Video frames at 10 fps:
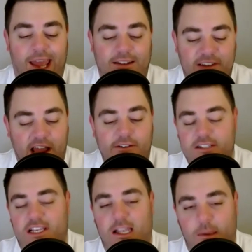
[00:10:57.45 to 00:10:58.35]
and
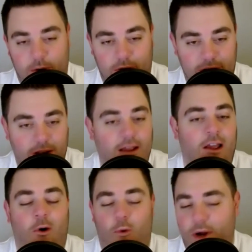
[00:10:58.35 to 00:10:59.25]
Tyrese Haliburton,
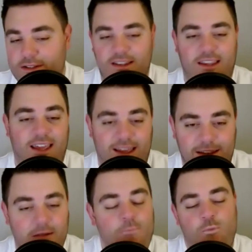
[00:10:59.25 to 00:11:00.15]
once again,